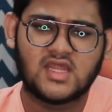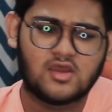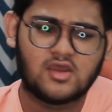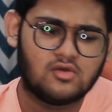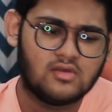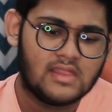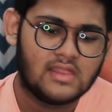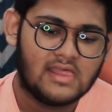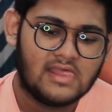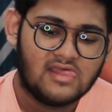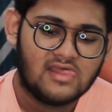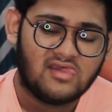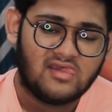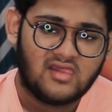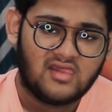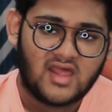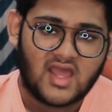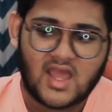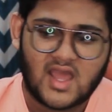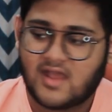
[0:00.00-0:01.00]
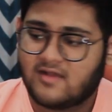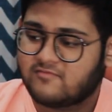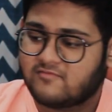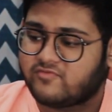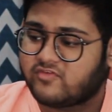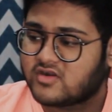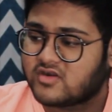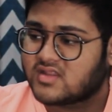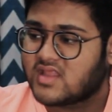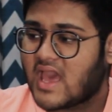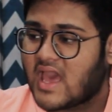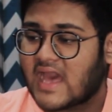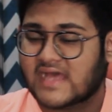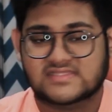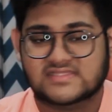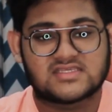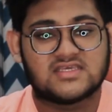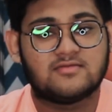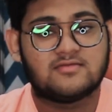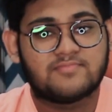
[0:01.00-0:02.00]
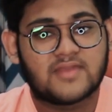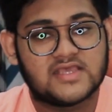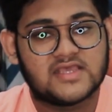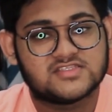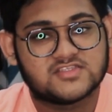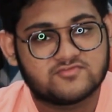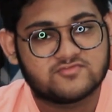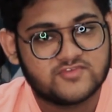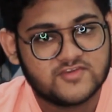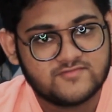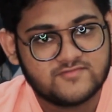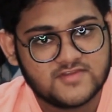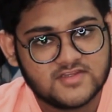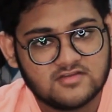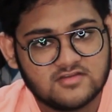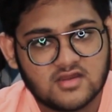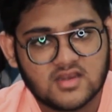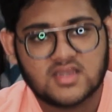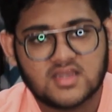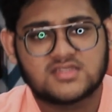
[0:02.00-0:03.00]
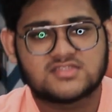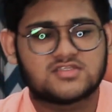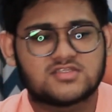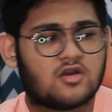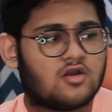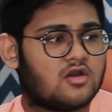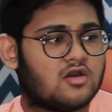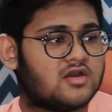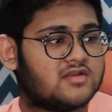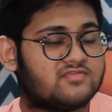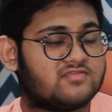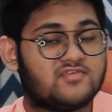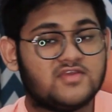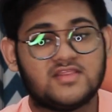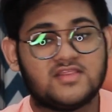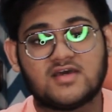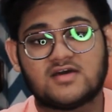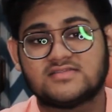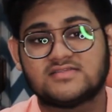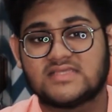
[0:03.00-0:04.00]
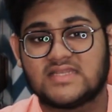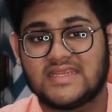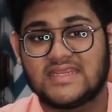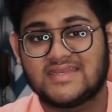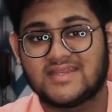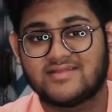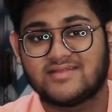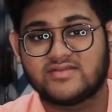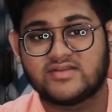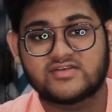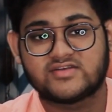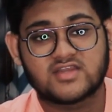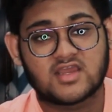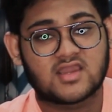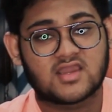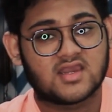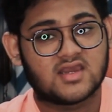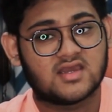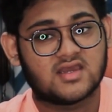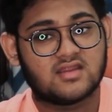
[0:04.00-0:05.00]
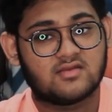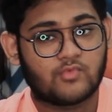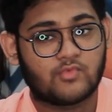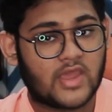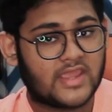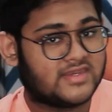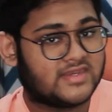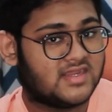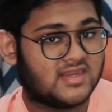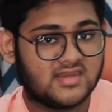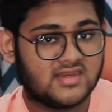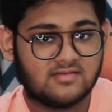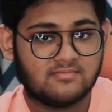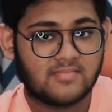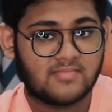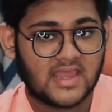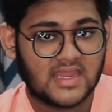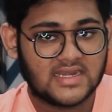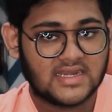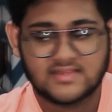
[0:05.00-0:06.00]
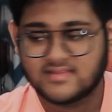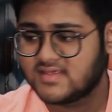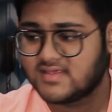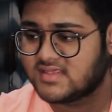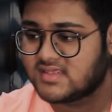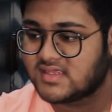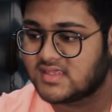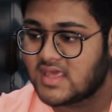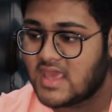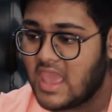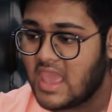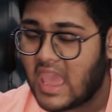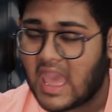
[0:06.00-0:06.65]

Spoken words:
Now for the asking price of $50 or 3,800 taka right here in Bangladesh,